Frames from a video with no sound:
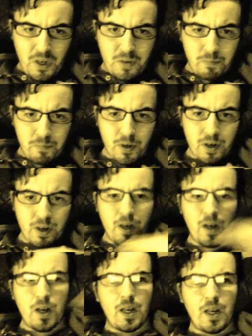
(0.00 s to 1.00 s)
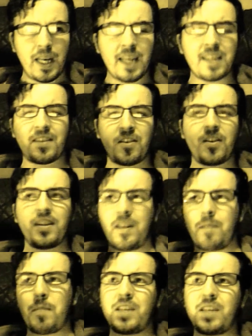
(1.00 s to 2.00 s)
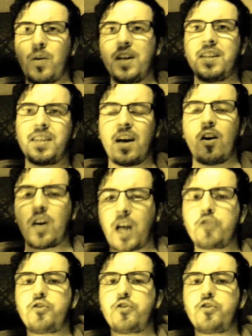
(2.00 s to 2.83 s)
But he's decided that the best way to get our country